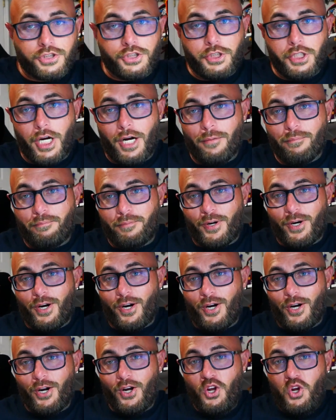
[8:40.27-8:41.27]

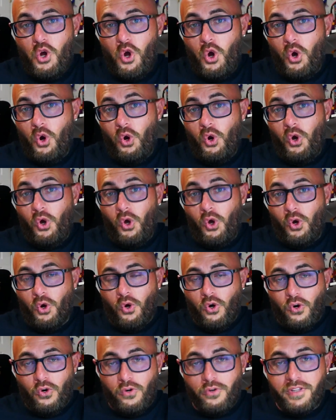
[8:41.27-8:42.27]
jumper
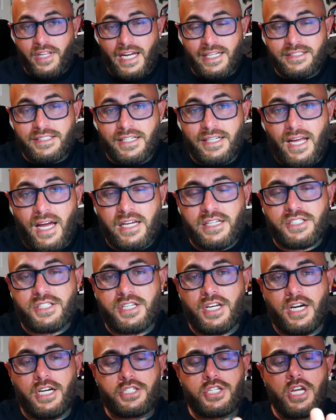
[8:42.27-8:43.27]
Oh, that's a nice
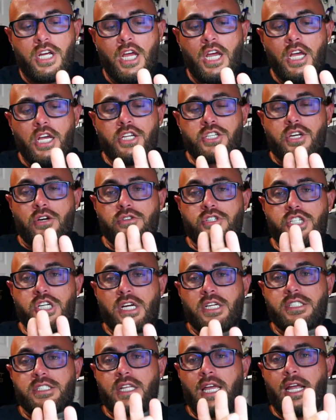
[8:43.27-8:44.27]
touch. So
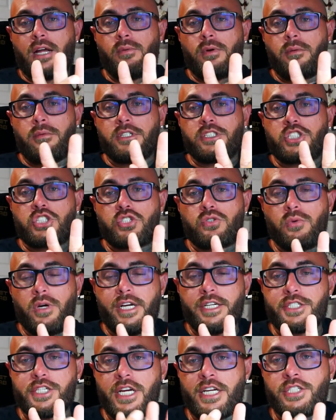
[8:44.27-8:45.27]
just like we would
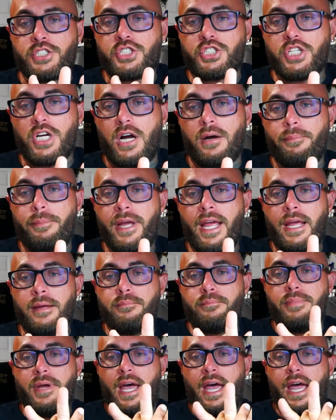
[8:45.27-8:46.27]
switch and jump a
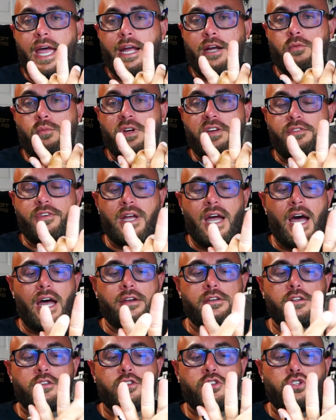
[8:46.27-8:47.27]
BEC, we've
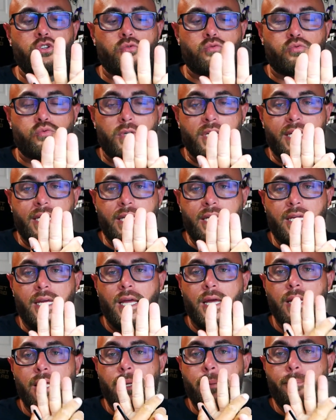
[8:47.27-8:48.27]
got
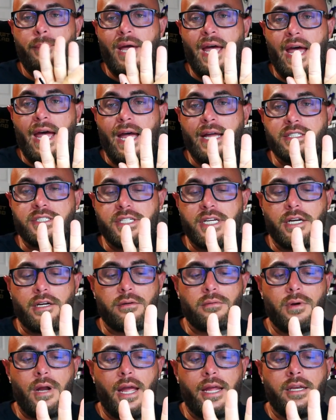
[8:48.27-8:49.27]
three pads
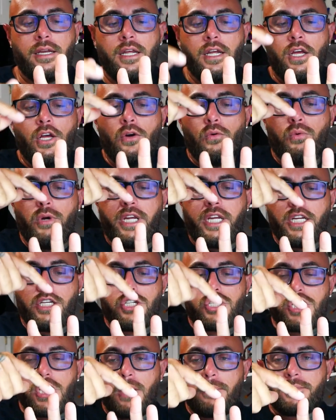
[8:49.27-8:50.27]
here, right? We
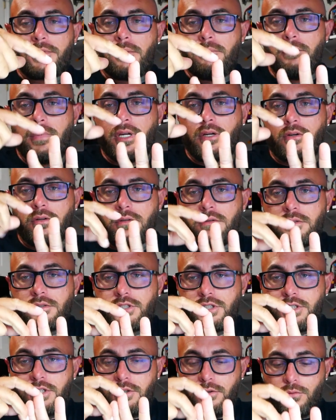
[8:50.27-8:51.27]
can jump the
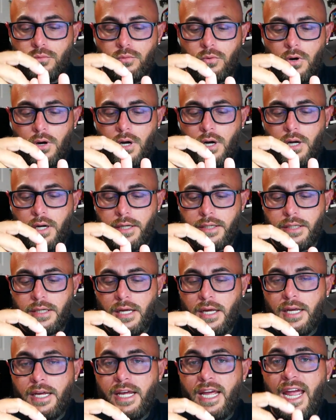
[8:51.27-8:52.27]
middle to
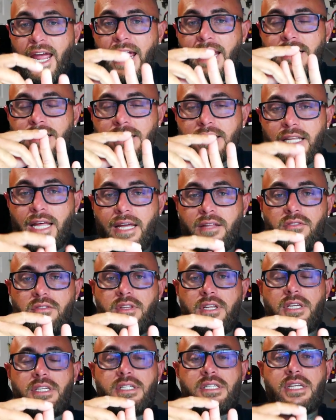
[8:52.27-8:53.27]
one and let
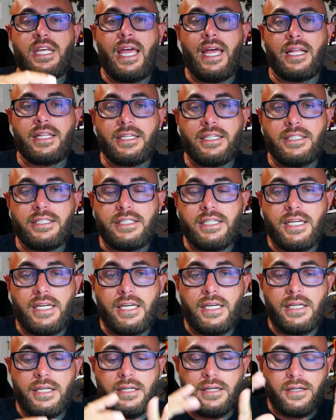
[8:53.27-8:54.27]
this
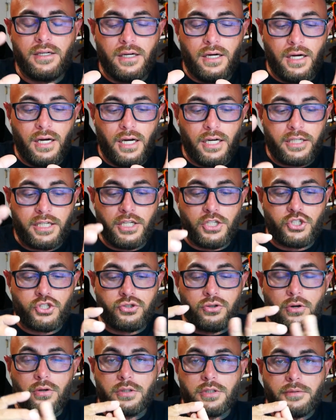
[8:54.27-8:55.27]
LED uh,
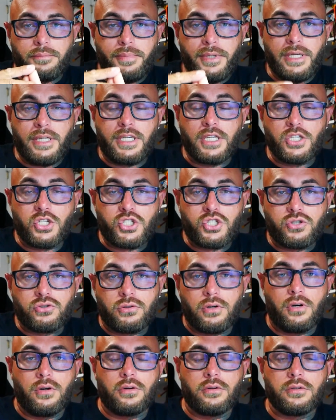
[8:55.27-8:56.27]
controller be
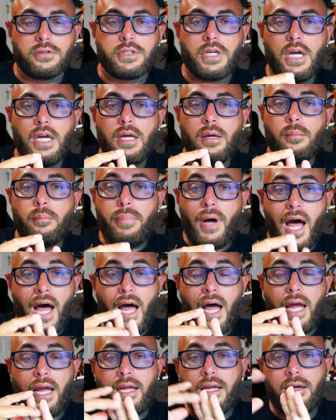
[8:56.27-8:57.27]
controlled
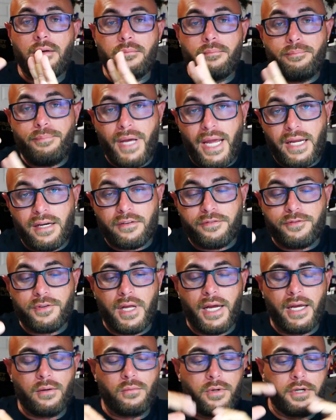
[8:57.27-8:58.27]
by
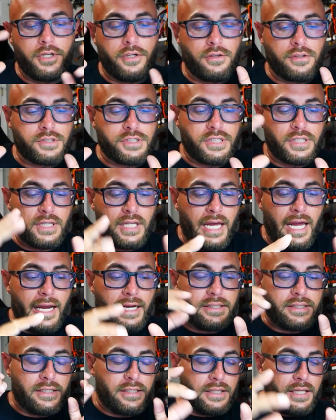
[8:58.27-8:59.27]
Betaflight, where you'll
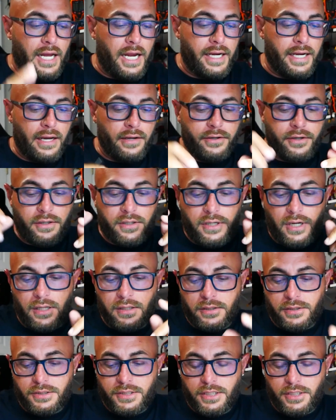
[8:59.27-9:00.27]
select and line out your
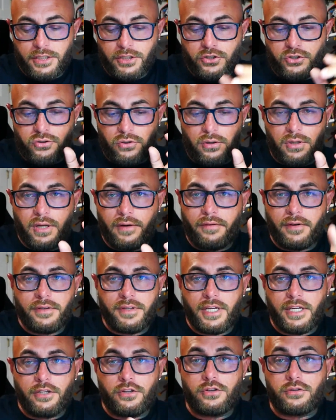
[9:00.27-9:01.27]
colors and control
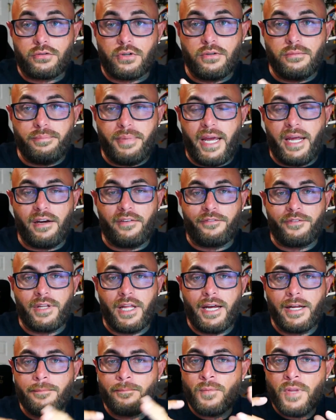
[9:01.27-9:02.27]
everything through
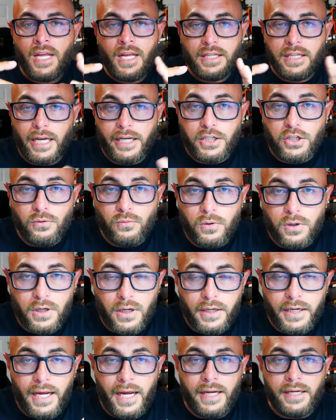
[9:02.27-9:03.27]
Betaflight like you would
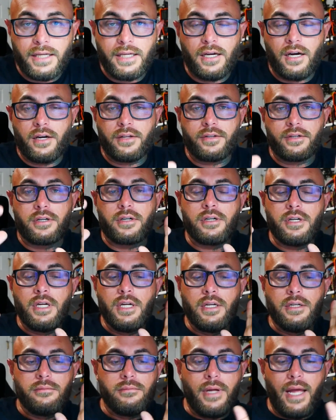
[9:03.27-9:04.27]
on any other
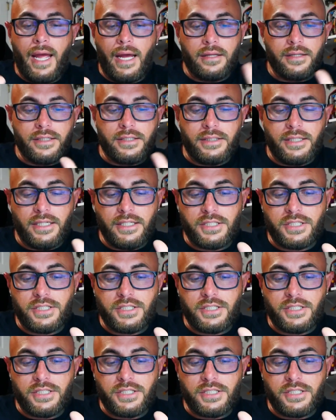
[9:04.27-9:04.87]
LED